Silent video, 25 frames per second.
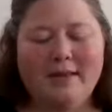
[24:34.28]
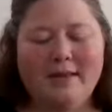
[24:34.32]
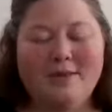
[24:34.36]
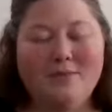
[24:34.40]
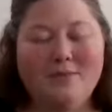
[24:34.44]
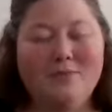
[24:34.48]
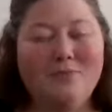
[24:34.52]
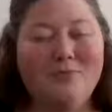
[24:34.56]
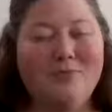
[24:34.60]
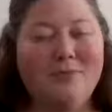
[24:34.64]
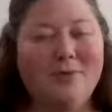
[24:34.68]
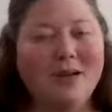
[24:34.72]

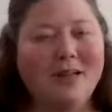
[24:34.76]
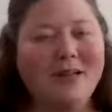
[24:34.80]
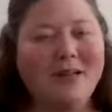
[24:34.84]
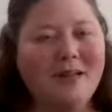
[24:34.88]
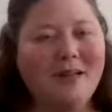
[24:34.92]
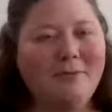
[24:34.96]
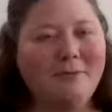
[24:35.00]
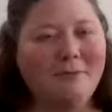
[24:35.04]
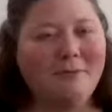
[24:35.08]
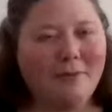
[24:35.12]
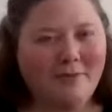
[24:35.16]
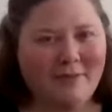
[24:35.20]
is
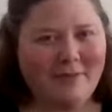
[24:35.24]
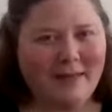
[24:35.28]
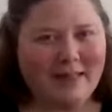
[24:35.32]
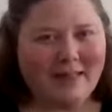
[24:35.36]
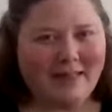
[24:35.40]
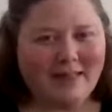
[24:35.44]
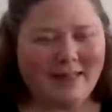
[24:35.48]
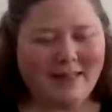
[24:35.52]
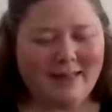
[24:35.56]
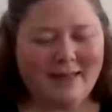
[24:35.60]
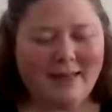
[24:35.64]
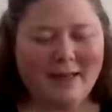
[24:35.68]
really
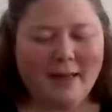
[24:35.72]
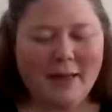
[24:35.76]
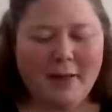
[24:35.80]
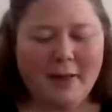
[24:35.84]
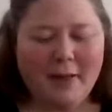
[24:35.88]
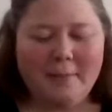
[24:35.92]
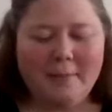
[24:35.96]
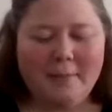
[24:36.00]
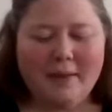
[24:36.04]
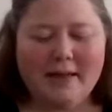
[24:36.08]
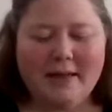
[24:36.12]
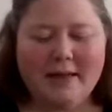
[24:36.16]
revealing
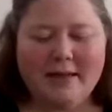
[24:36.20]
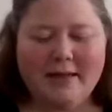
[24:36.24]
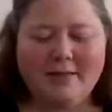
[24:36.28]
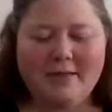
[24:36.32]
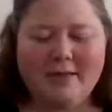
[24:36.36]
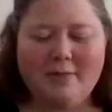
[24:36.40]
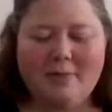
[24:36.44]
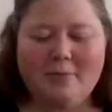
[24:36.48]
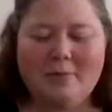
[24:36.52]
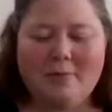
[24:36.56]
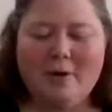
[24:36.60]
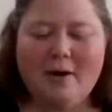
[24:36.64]

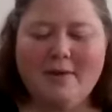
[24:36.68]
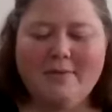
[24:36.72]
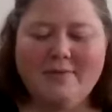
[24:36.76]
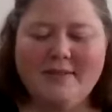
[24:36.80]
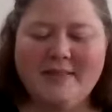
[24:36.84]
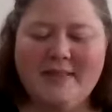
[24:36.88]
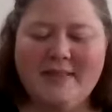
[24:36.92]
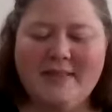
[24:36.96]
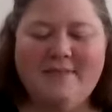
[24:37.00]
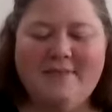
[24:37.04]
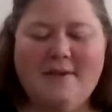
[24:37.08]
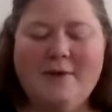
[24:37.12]
because the
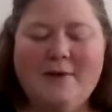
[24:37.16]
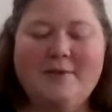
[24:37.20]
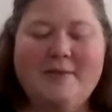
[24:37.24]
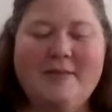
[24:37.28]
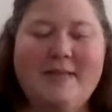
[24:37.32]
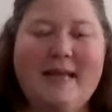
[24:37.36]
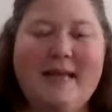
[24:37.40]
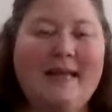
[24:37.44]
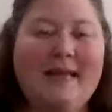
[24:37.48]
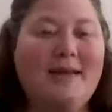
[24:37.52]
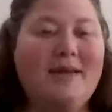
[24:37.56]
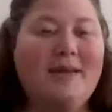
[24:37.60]
prophecy of
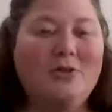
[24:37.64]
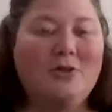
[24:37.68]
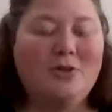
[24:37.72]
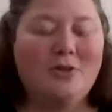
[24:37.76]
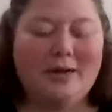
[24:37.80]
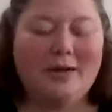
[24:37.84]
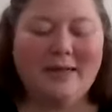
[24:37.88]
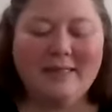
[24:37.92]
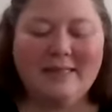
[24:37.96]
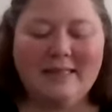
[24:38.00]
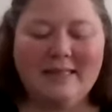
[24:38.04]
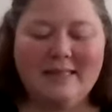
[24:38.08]
Hosea
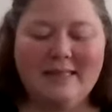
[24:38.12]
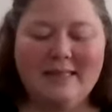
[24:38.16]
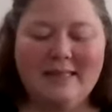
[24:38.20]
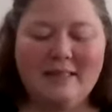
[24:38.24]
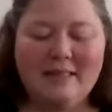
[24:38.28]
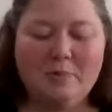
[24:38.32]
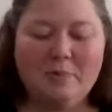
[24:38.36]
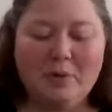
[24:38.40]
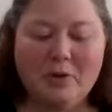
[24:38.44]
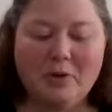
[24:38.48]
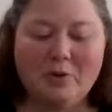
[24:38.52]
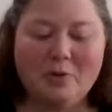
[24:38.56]
addresses
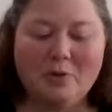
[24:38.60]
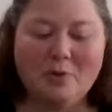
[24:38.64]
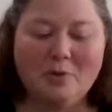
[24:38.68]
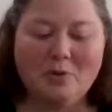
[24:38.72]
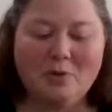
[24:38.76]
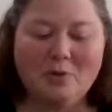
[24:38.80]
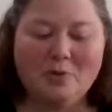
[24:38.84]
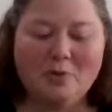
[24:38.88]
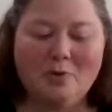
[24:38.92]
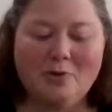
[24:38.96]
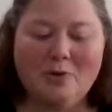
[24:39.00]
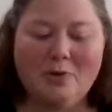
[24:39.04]

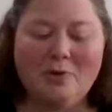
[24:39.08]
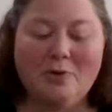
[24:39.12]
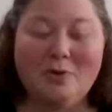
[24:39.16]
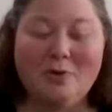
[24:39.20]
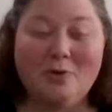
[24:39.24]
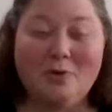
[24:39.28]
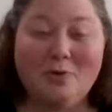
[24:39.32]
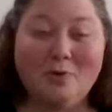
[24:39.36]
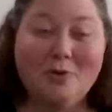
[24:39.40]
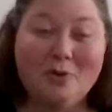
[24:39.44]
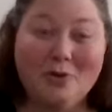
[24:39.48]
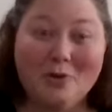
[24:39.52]
spiritual
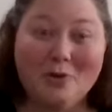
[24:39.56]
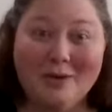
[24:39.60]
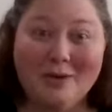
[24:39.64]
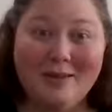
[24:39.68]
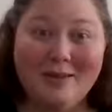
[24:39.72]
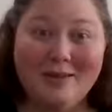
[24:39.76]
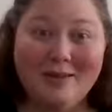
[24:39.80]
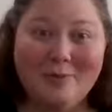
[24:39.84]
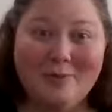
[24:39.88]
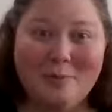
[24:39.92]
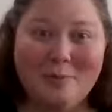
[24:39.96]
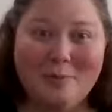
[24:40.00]

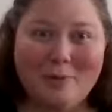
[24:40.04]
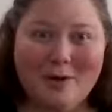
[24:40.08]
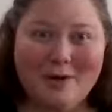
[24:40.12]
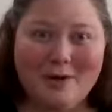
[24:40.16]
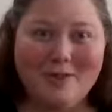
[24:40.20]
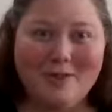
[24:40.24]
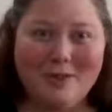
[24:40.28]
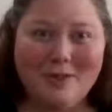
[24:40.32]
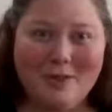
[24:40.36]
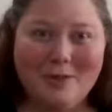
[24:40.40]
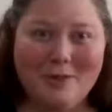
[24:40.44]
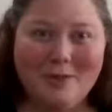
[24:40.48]
adultery or
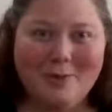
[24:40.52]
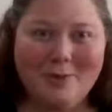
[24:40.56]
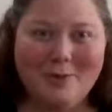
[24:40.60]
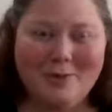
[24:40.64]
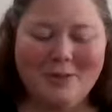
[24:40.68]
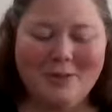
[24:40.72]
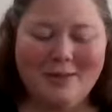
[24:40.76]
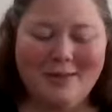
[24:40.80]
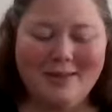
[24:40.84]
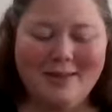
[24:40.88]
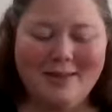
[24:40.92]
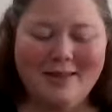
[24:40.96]

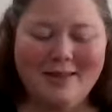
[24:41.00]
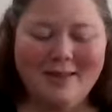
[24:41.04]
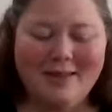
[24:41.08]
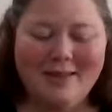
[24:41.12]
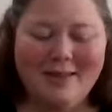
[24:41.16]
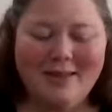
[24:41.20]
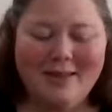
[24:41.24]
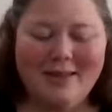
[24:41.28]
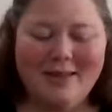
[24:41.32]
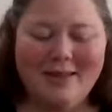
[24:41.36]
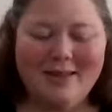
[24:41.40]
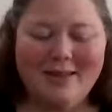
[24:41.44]
prostitution.
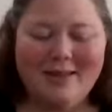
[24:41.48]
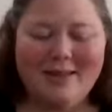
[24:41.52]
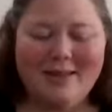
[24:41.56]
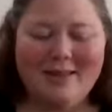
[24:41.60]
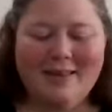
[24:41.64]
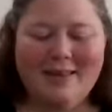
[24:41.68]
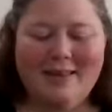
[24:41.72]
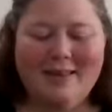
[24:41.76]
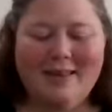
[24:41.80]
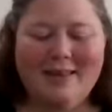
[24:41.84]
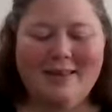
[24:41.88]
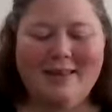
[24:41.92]

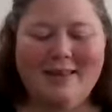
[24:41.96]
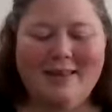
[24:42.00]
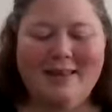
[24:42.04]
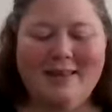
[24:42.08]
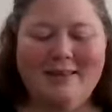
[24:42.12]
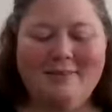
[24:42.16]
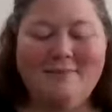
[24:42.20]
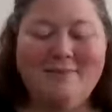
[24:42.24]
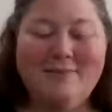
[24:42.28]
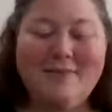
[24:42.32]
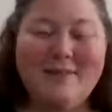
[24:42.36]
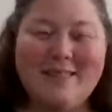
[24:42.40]
The
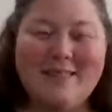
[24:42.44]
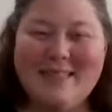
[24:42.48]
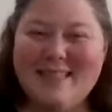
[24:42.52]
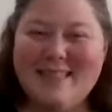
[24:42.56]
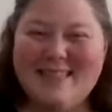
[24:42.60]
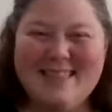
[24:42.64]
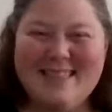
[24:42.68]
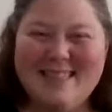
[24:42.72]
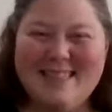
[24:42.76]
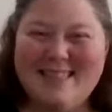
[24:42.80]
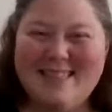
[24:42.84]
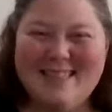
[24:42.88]

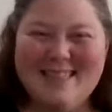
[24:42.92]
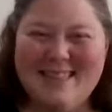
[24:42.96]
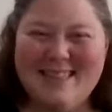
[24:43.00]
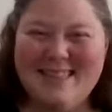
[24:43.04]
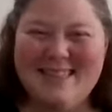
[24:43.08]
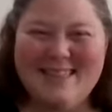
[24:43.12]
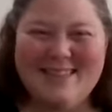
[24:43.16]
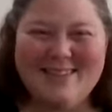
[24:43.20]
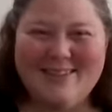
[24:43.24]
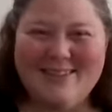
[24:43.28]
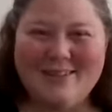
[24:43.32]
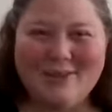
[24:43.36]
emphasis
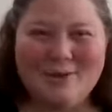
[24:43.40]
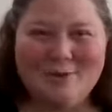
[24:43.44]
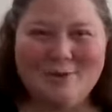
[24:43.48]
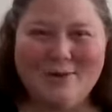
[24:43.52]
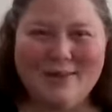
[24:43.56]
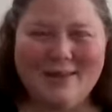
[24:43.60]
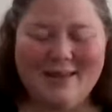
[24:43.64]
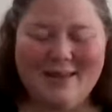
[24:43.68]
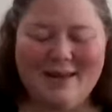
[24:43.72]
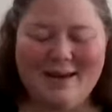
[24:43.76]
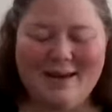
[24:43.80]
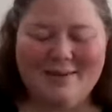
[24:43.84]
here is
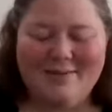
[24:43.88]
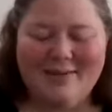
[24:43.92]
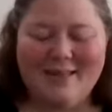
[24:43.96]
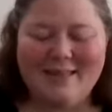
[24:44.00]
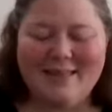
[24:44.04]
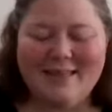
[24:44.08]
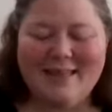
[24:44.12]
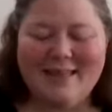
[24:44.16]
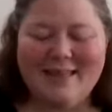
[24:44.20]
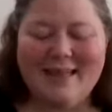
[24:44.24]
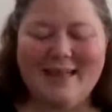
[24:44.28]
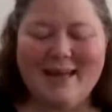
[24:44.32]
really
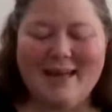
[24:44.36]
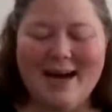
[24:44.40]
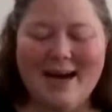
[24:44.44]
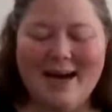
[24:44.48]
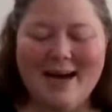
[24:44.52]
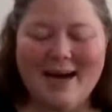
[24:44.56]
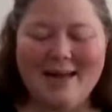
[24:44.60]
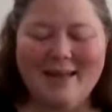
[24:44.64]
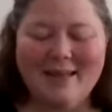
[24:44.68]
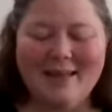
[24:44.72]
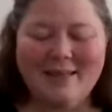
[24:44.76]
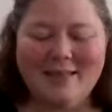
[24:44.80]
obvious.
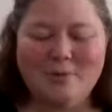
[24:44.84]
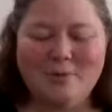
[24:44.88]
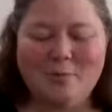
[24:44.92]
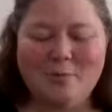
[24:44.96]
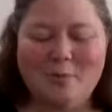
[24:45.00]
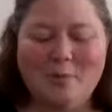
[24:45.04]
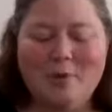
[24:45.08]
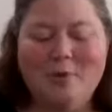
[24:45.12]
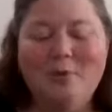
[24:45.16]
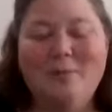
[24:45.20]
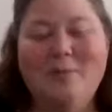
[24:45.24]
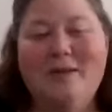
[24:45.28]
God is
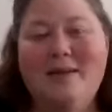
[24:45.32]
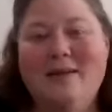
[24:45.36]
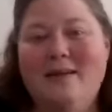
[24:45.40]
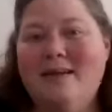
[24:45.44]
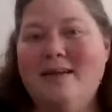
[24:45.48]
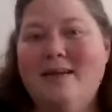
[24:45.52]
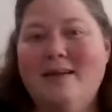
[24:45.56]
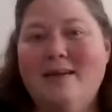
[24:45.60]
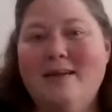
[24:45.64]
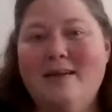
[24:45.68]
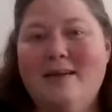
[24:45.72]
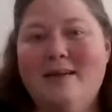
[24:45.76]

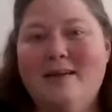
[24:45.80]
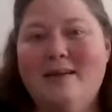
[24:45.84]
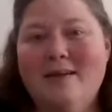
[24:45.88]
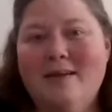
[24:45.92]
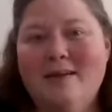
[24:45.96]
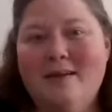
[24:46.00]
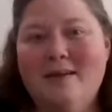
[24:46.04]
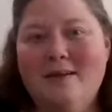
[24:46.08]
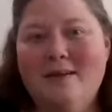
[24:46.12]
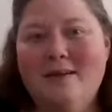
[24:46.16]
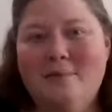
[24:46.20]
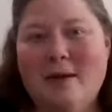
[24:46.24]
wounded
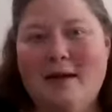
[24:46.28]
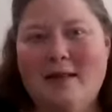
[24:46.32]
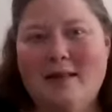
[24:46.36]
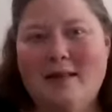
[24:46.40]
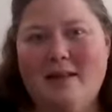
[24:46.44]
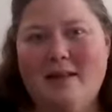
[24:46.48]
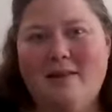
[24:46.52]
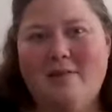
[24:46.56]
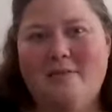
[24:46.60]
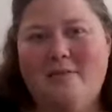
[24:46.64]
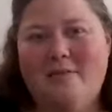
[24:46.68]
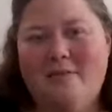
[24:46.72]
by
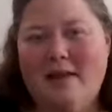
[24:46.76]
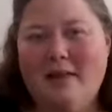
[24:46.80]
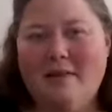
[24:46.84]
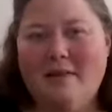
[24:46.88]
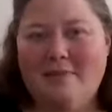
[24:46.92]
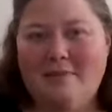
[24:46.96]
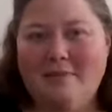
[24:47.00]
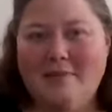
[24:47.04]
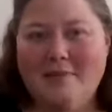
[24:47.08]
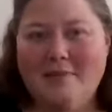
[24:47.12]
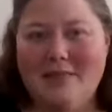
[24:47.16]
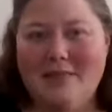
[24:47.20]
the
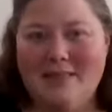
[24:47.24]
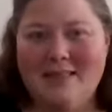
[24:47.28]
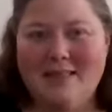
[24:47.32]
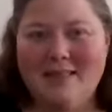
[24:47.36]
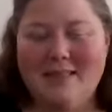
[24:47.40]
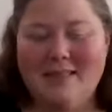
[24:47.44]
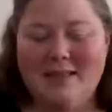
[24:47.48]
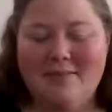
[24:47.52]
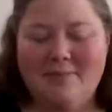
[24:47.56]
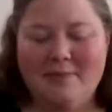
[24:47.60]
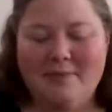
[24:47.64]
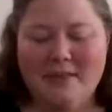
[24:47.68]

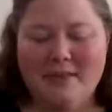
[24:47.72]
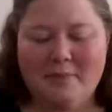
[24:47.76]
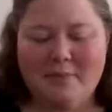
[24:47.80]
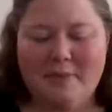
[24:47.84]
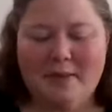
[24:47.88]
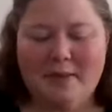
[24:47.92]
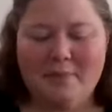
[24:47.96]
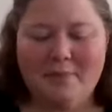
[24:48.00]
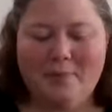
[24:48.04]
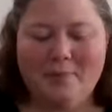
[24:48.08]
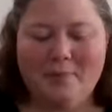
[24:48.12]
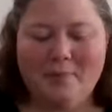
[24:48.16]
unfaithfulness of his
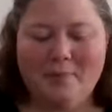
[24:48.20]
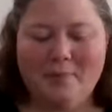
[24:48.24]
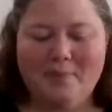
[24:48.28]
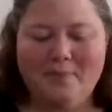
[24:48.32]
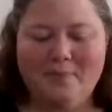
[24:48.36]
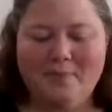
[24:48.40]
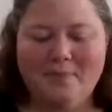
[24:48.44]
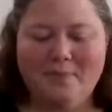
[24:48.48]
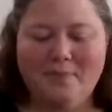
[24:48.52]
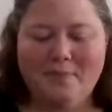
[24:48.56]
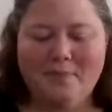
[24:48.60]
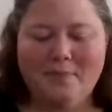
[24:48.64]
people.